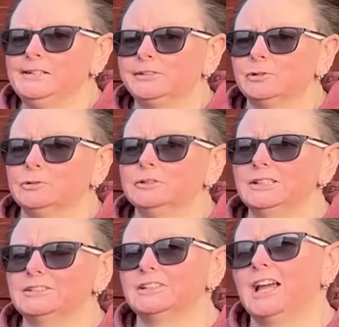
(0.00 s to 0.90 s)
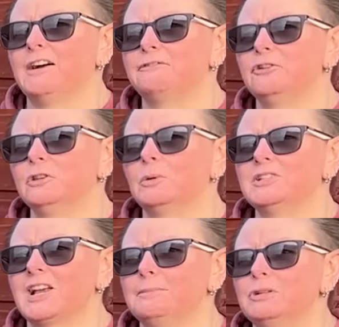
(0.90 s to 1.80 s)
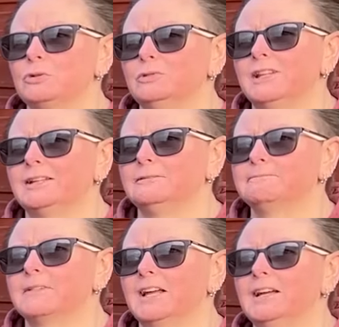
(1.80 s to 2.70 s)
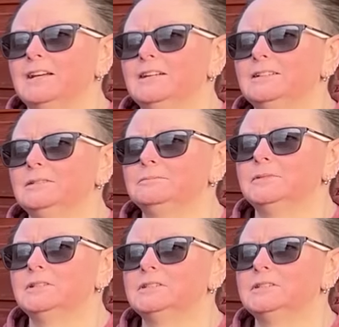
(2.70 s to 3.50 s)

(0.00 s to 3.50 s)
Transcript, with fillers: So let's see, a few of the ones I'm growing then. Um,